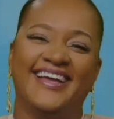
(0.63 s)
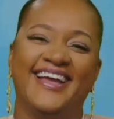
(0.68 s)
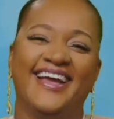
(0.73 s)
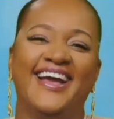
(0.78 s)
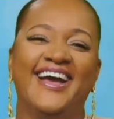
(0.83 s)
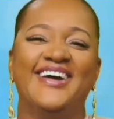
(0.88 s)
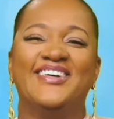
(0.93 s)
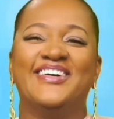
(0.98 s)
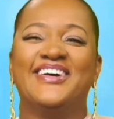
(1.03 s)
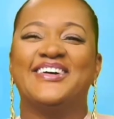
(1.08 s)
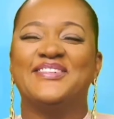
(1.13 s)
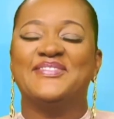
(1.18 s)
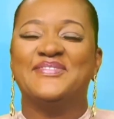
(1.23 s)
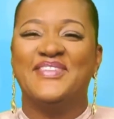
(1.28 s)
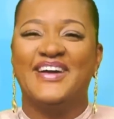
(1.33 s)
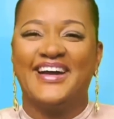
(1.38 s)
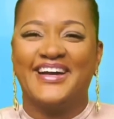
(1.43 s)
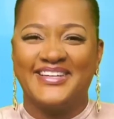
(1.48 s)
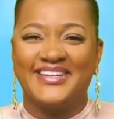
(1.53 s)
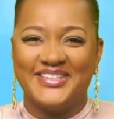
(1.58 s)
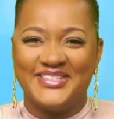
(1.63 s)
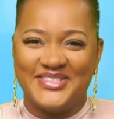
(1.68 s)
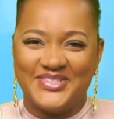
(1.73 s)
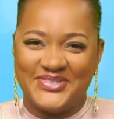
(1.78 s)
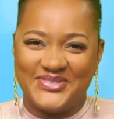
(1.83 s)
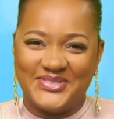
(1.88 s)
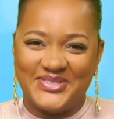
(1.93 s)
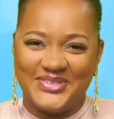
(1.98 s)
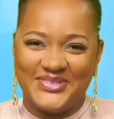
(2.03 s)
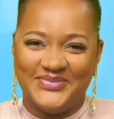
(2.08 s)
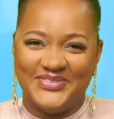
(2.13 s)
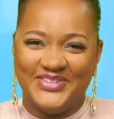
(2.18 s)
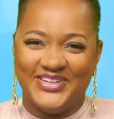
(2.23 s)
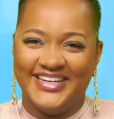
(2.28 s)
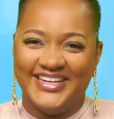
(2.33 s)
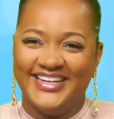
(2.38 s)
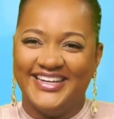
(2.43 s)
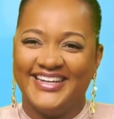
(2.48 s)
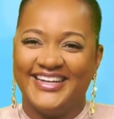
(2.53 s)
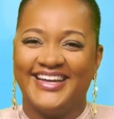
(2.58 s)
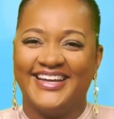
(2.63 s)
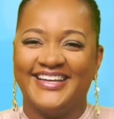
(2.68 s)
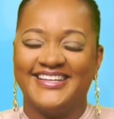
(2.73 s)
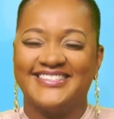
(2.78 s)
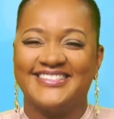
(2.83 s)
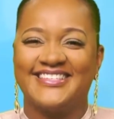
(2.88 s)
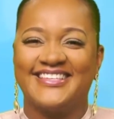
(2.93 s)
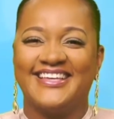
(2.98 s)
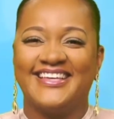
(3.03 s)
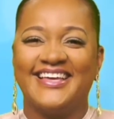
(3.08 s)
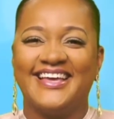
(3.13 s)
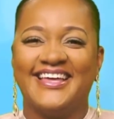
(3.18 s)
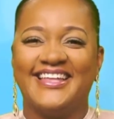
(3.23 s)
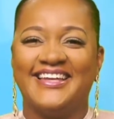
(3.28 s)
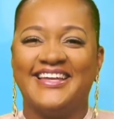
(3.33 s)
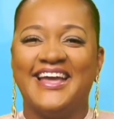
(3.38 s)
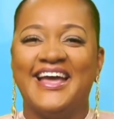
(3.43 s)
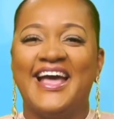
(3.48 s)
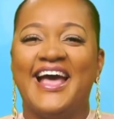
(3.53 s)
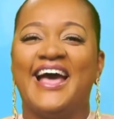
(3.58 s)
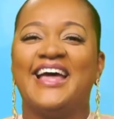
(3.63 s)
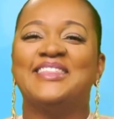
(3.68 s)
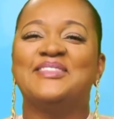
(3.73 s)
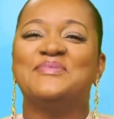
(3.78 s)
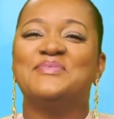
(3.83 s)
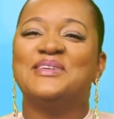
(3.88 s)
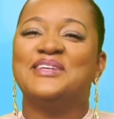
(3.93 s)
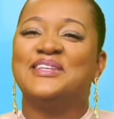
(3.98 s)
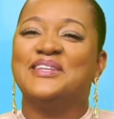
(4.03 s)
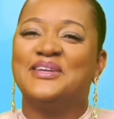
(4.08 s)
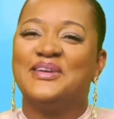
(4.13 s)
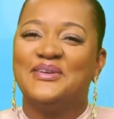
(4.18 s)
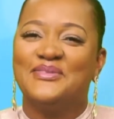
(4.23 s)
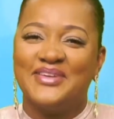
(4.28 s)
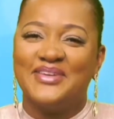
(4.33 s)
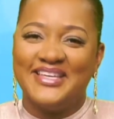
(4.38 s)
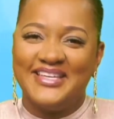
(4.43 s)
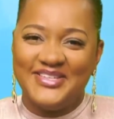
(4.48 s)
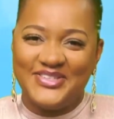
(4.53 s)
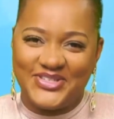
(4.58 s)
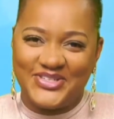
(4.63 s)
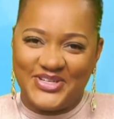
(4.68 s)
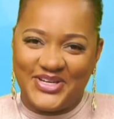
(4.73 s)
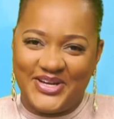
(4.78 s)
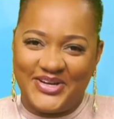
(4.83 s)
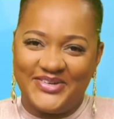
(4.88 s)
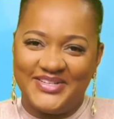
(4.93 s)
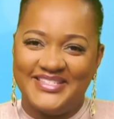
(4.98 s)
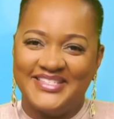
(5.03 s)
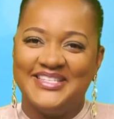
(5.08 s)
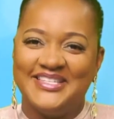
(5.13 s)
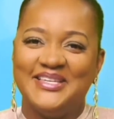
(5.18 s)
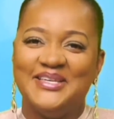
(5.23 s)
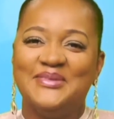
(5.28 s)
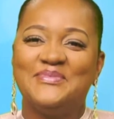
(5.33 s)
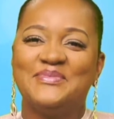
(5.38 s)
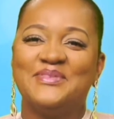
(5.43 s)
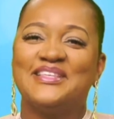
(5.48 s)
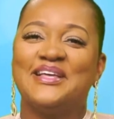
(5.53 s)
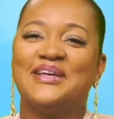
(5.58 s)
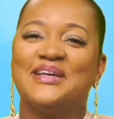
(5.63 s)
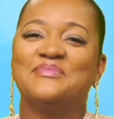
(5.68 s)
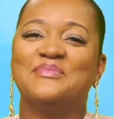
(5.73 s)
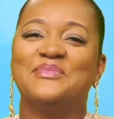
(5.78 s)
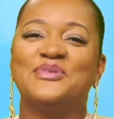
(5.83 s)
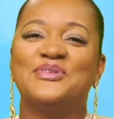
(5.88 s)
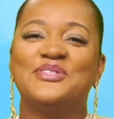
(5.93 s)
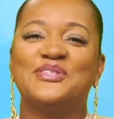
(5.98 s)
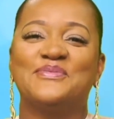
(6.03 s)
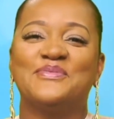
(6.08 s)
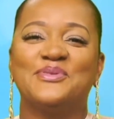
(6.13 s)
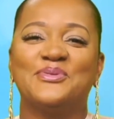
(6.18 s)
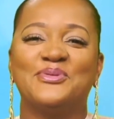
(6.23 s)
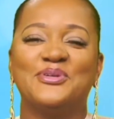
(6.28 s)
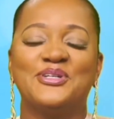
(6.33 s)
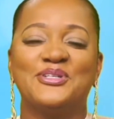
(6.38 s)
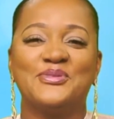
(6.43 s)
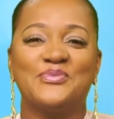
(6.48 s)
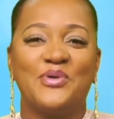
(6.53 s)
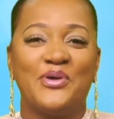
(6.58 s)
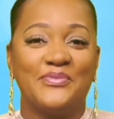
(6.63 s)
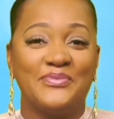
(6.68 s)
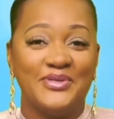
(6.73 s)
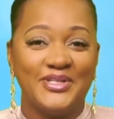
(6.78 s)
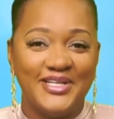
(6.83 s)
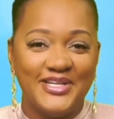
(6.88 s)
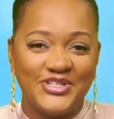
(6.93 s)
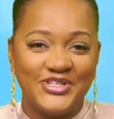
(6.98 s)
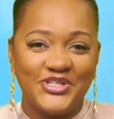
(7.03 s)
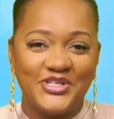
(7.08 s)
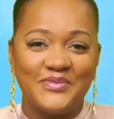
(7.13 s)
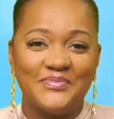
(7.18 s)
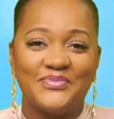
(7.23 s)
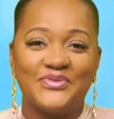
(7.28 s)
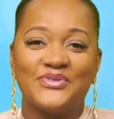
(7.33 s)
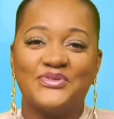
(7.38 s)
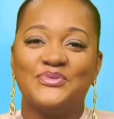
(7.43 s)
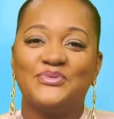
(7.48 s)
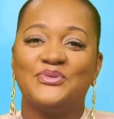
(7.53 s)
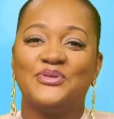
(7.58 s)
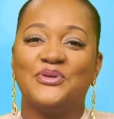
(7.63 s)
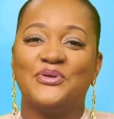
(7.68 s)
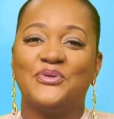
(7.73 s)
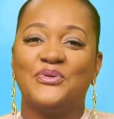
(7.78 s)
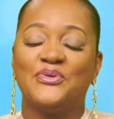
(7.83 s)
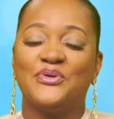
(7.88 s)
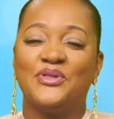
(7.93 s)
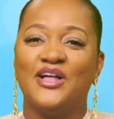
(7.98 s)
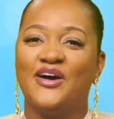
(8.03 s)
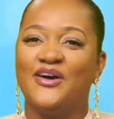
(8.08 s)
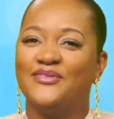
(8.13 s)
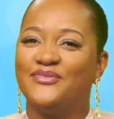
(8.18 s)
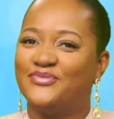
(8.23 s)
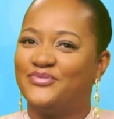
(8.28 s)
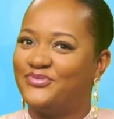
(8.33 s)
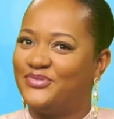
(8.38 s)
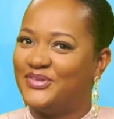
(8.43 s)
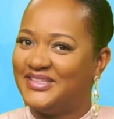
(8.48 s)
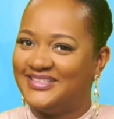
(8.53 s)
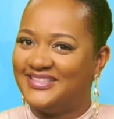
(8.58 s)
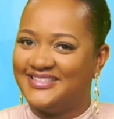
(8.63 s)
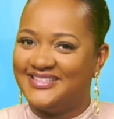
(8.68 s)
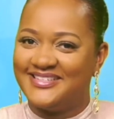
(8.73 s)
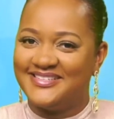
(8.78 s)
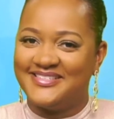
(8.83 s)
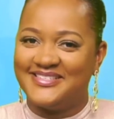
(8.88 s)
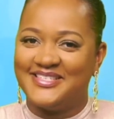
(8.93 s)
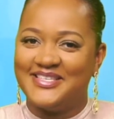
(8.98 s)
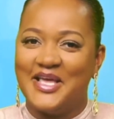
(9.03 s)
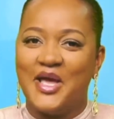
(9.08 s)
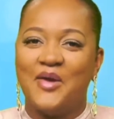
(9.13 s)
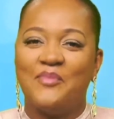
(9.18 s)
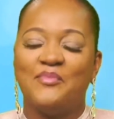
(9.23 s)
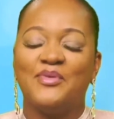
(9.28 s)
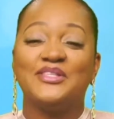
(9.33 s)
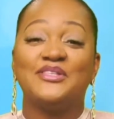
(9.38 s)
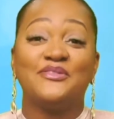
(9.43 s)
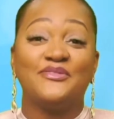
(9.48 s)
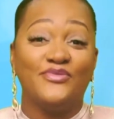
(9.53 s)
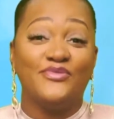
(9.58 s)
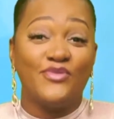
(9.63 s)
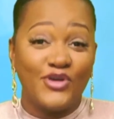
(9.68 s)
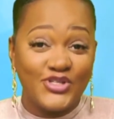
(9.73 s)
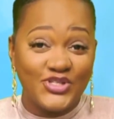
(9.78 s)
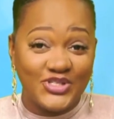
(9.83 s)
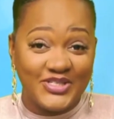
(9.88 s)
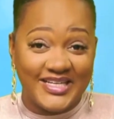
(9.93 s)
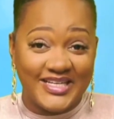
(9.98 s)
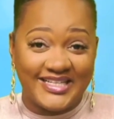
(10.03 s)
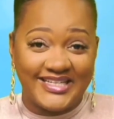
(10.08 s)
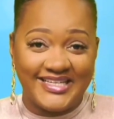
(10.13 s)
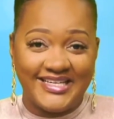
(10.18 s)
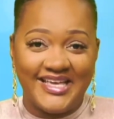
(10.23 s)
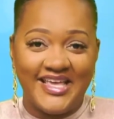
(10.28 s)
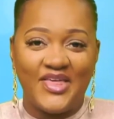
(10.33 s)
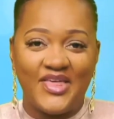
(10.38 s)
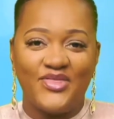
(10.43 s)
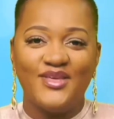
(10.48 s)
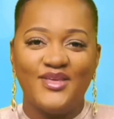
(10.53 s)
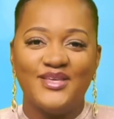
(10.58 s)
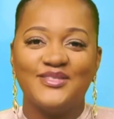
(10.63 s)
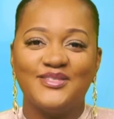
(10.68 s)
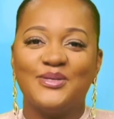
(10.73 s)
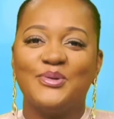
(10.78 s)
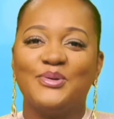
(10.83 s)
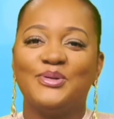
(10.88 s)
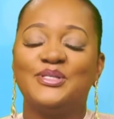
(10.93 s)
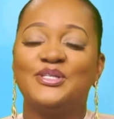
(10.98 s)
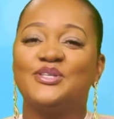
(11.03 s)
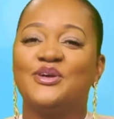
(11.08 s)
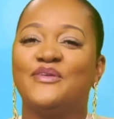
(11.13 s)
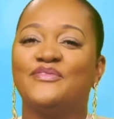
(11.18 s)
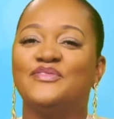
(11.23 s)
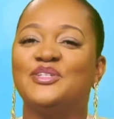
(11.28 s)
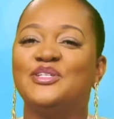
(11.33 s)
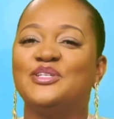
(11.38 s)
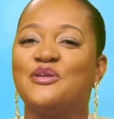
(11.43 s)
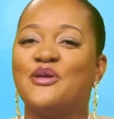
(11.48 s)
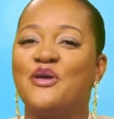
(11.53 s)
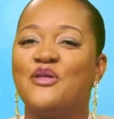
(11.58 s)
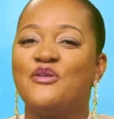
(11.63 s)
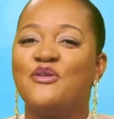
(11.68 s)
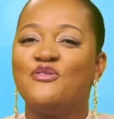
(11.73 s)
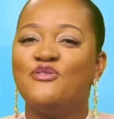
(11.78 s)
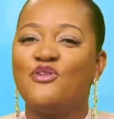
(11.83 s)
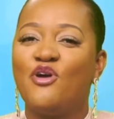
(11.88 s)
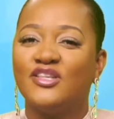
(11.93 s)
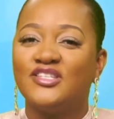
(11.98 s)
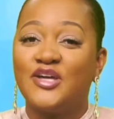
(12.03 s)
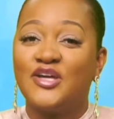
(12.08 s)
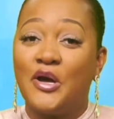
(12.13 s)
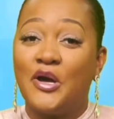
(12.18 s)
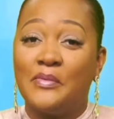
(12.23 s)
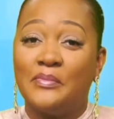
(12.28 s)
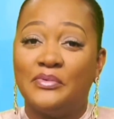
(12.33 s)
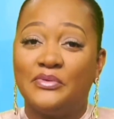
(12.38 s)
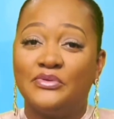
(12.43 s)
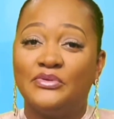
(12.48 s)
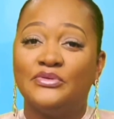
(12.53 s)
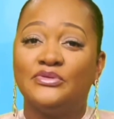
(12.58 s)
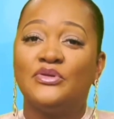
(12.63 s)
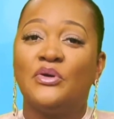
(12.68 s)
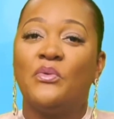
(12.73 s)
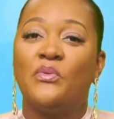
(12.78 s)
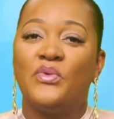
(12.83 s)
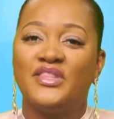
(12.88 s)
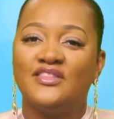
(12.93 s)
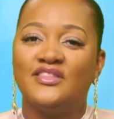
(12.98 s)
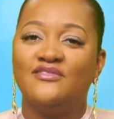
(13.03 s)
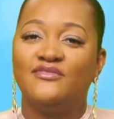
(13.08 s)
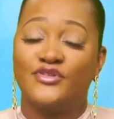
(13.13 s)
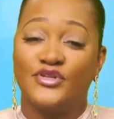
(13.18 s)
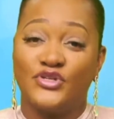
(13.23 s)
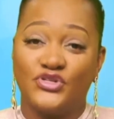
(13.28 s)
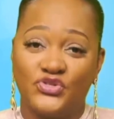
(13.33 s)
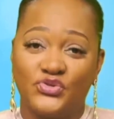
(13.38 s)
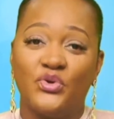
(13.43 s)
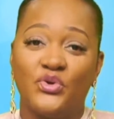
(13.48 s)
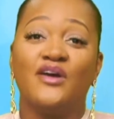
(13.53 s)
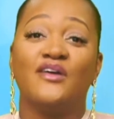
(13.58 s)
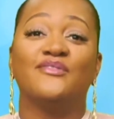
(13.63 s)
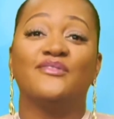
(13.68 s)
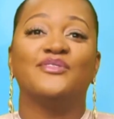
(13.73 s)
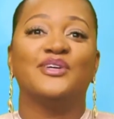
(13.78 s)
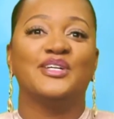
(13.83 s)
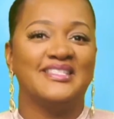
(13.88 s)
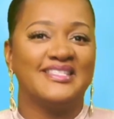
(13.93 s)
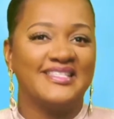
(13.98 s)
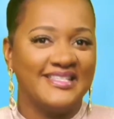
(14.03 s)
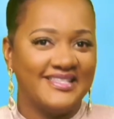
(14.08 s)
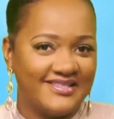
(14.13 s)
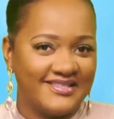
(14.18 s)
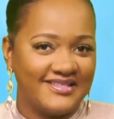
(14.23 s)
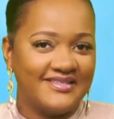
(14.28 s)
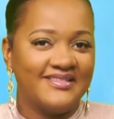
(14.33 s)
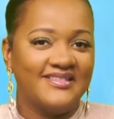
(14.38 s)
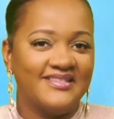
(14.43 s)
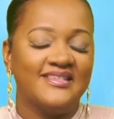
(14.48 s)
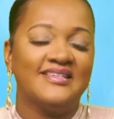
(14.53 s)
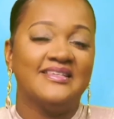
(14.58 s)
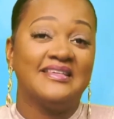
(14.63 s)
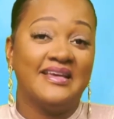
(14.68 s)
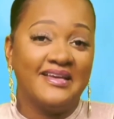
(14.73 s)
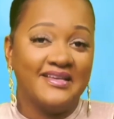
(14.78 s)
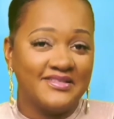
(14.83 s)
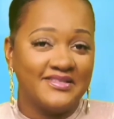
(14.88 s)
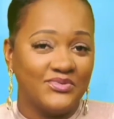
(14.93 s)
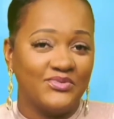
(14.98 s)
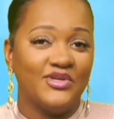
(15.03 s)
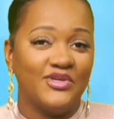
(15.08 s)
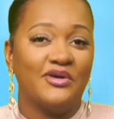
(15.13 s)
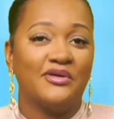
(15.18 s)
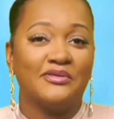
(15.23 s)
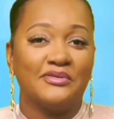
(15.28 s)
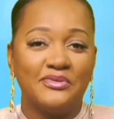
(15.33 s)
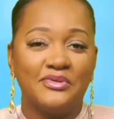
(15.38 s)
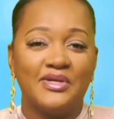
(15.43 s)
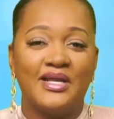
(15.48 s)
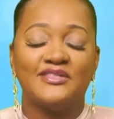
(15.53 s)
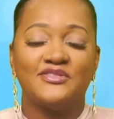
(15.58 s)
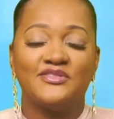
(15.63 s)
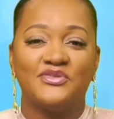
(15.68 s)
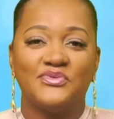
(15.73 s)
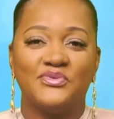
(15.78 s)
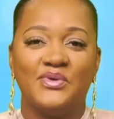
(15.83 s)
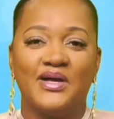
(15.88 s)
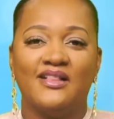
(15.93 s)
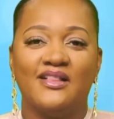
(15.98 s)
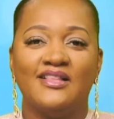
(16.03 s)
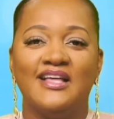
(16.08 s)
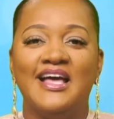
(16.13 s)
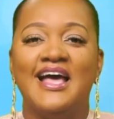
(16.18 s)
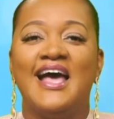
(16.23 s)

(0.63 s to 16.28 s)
Welcome back to Good Morning SKN. At the beginning of each year, it seems that most of the world's population pursue the goal of fitness. But unfortunately, this goal is often not coupled with the virtue of consistency. Yes, we all know that too well.